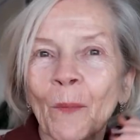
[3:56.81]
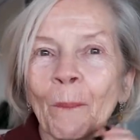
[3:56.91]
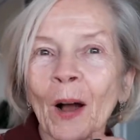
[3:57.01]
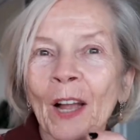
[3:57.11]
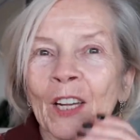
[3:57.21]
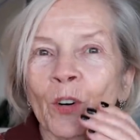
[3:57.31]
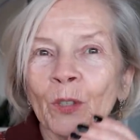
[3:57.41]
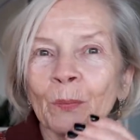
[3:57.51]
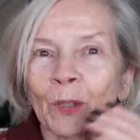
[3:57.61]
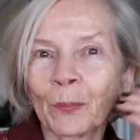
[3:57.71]
for my
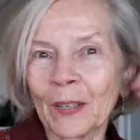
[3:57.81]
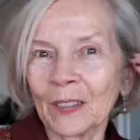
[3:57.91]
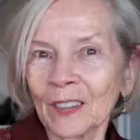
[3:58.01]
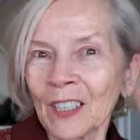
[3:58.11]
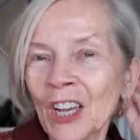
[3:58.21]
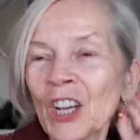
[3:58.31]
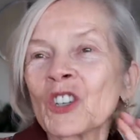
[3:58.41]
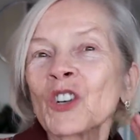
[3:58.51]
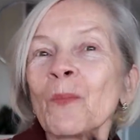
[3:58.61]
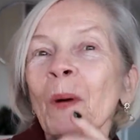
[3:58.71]
Christmas present
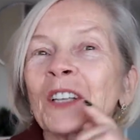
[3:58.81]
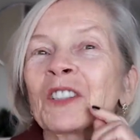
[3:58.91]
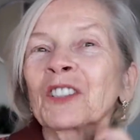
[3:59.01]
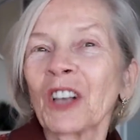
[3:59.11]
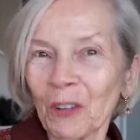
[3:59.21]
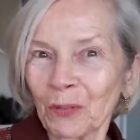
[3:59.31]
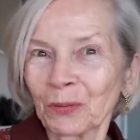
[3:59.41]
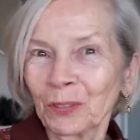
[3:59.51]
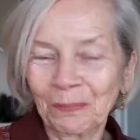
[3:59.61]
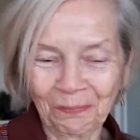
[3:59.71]
to
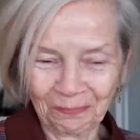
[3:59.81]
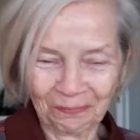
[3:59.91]
myself.